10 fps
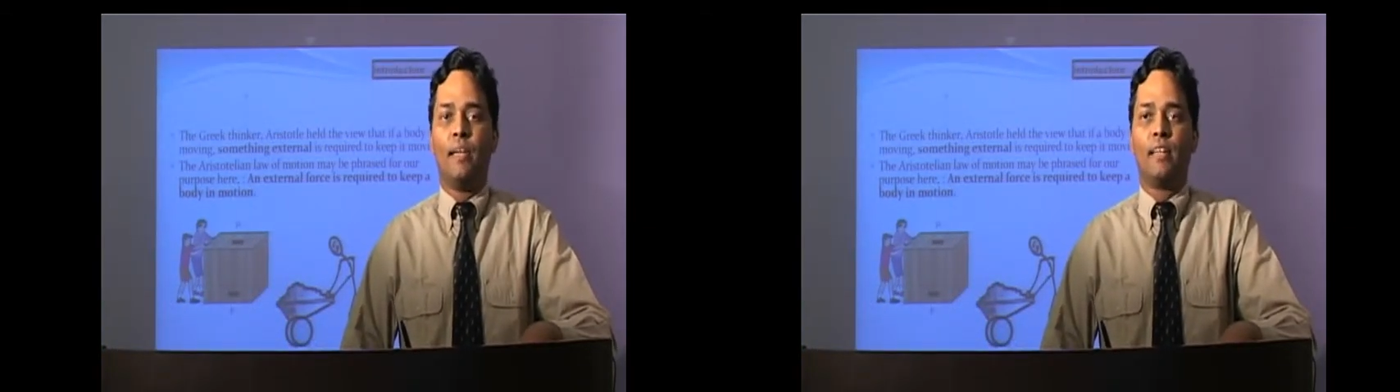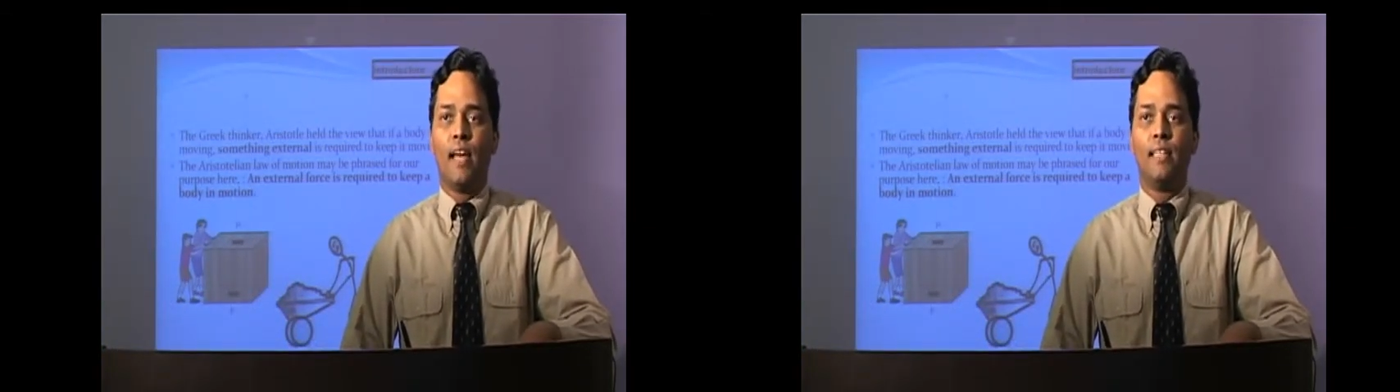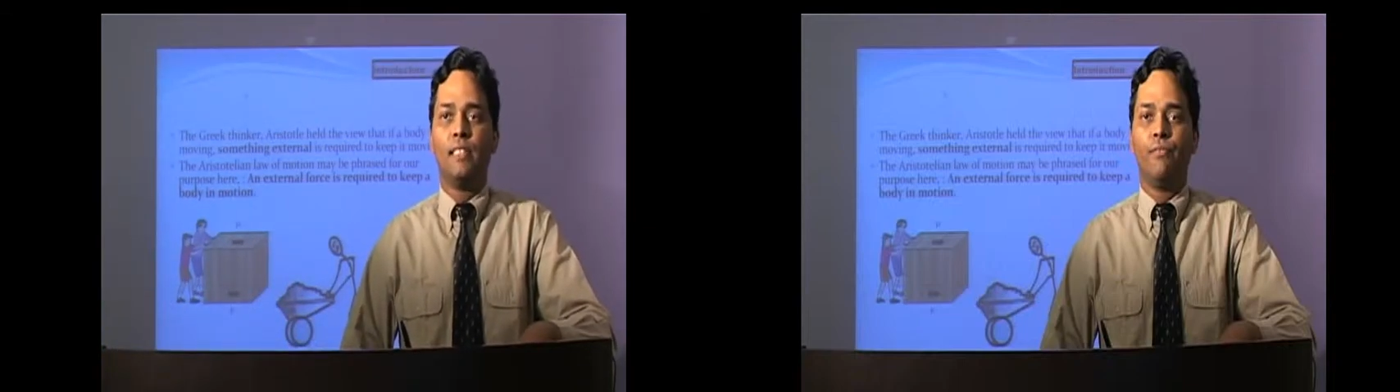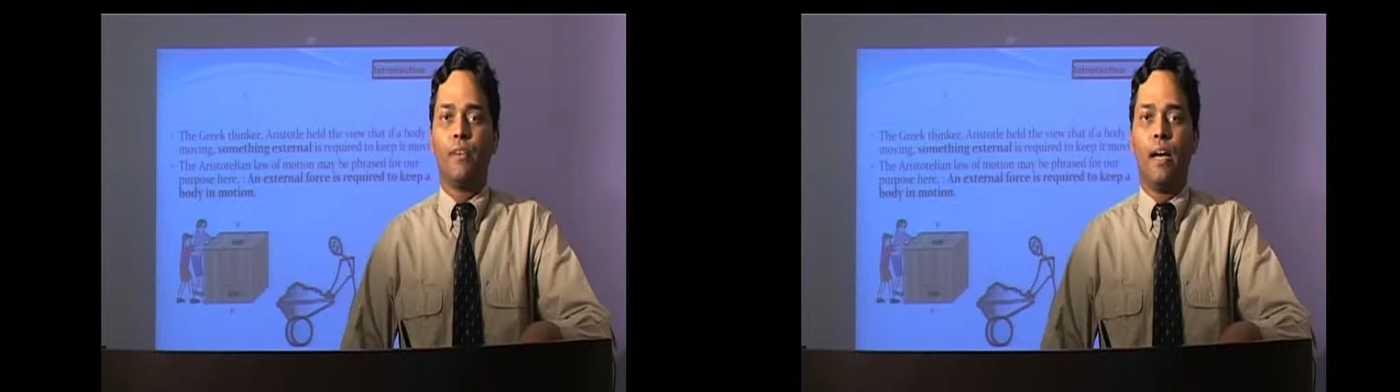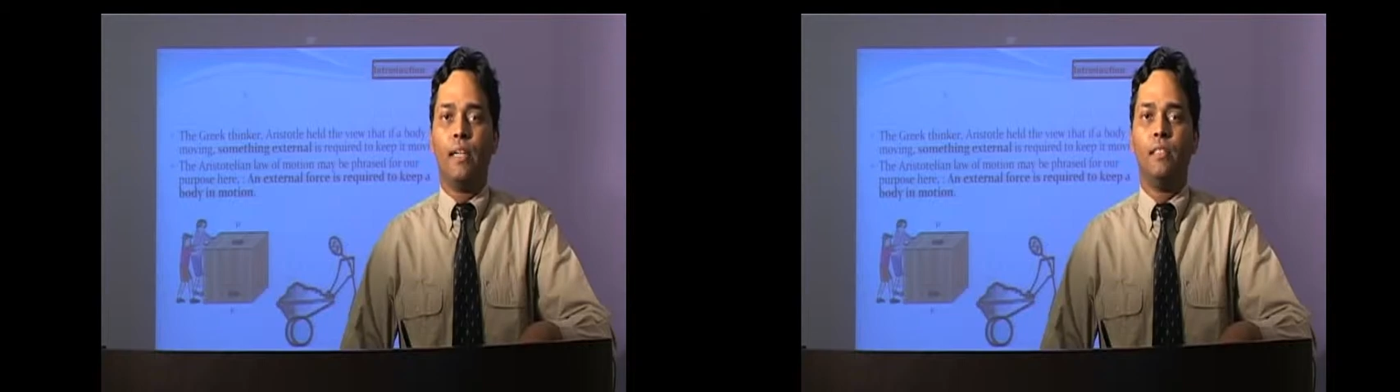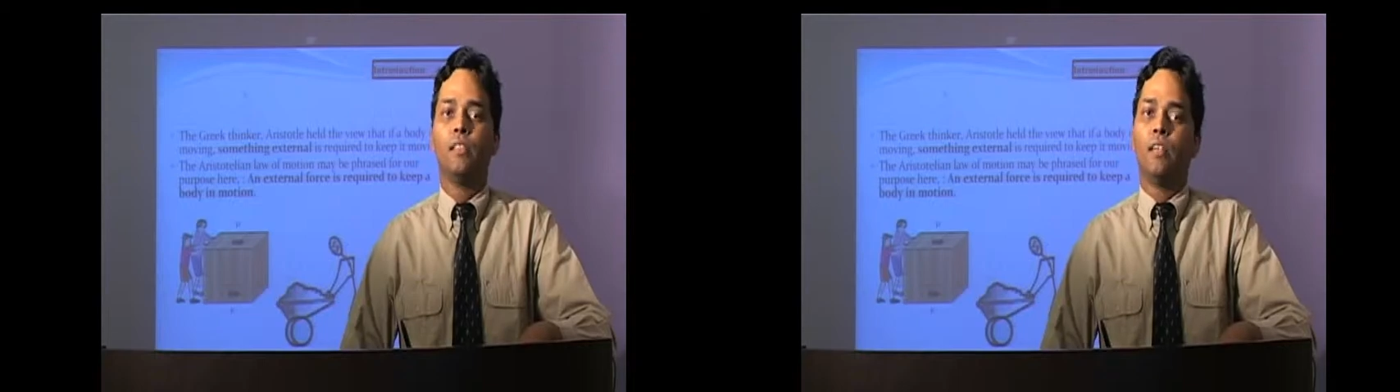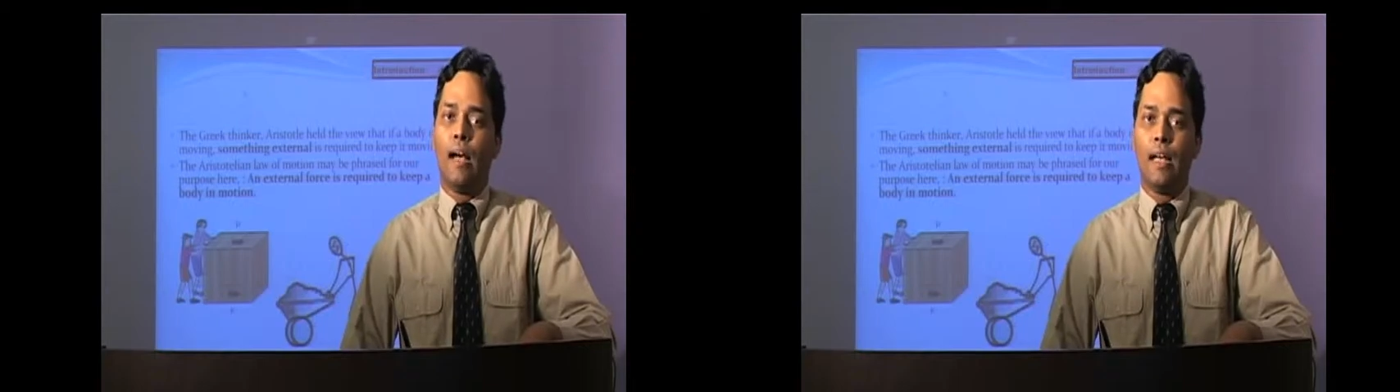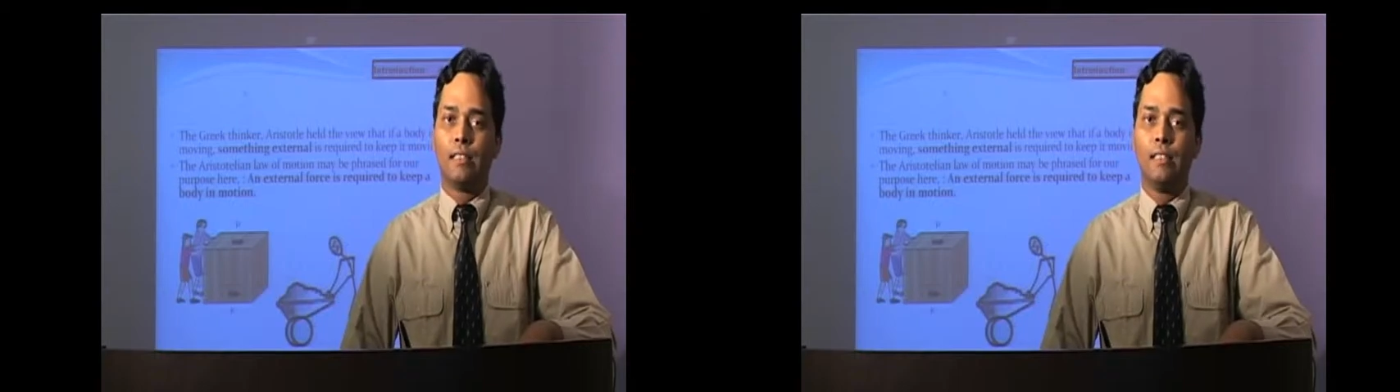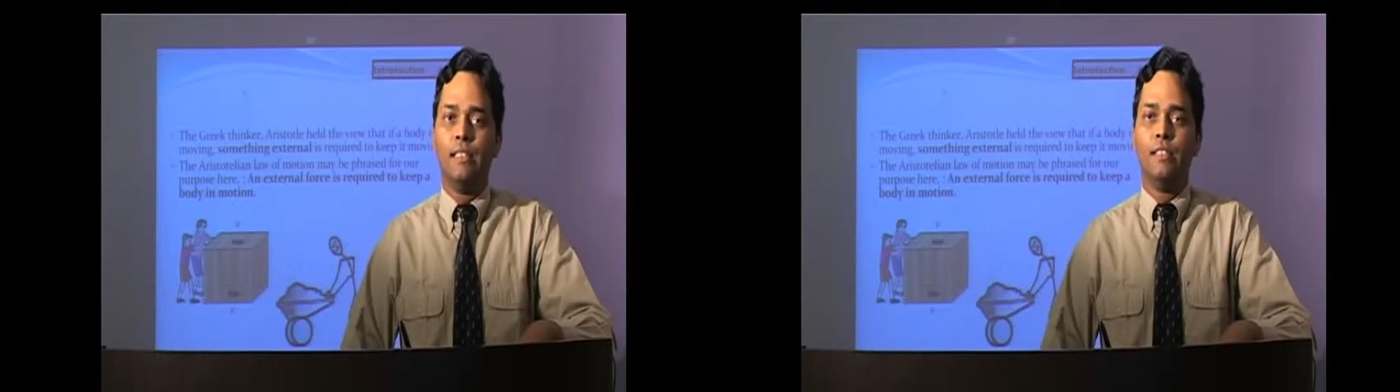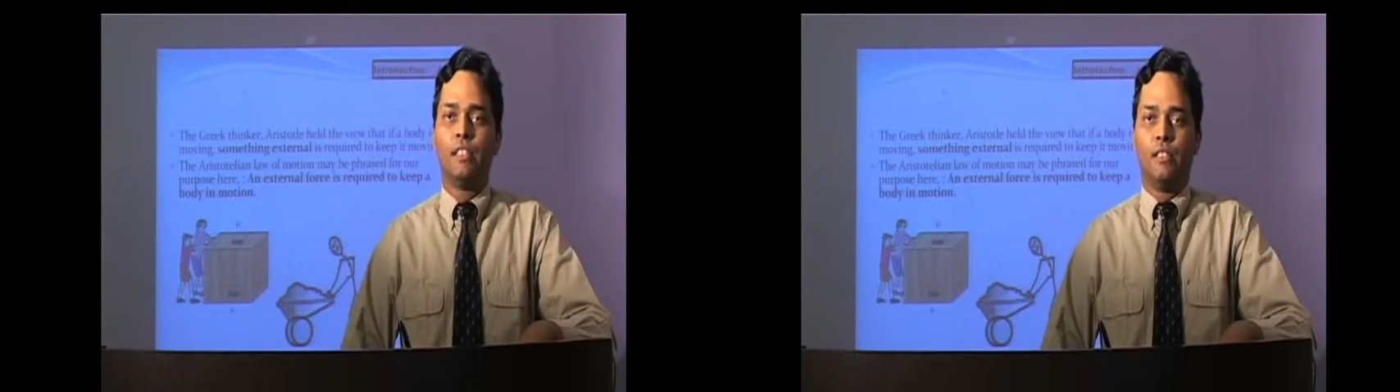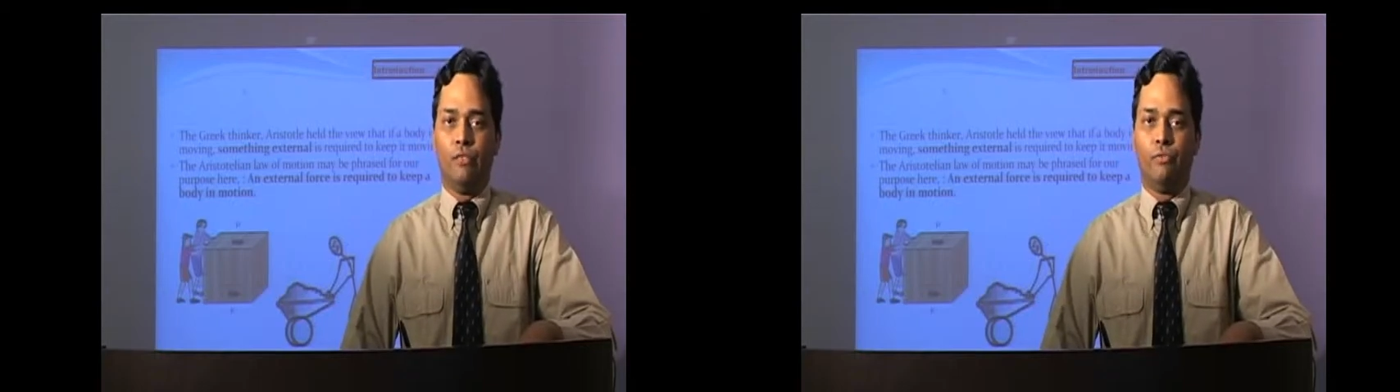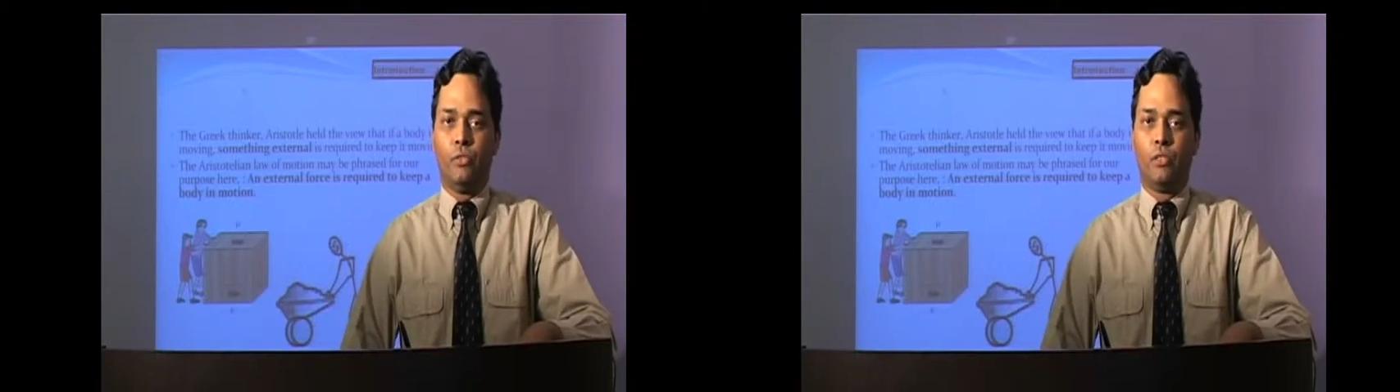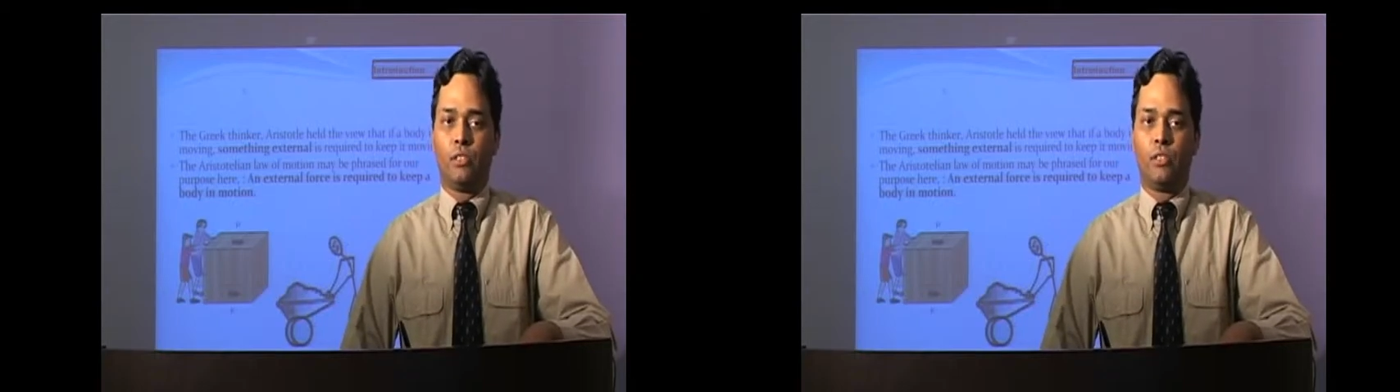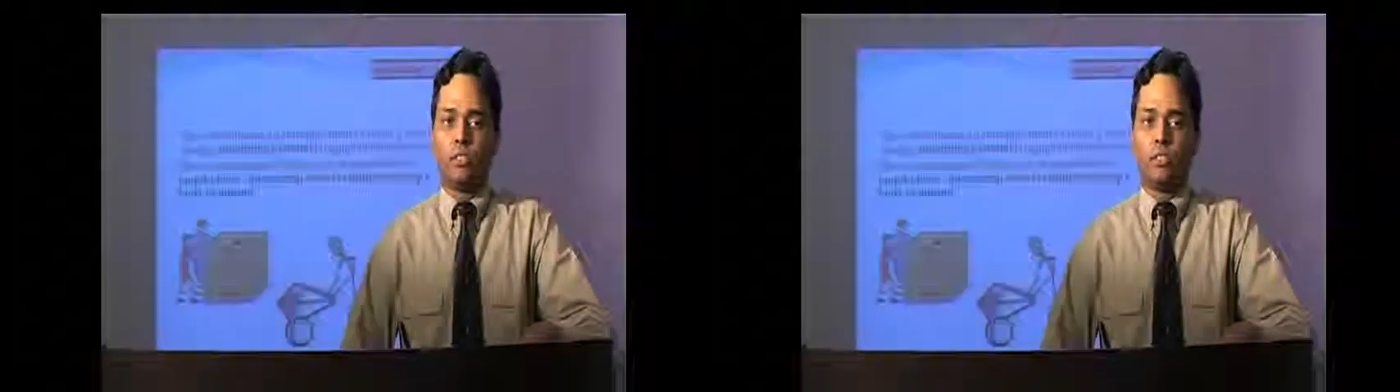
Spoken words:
classified as an internal force.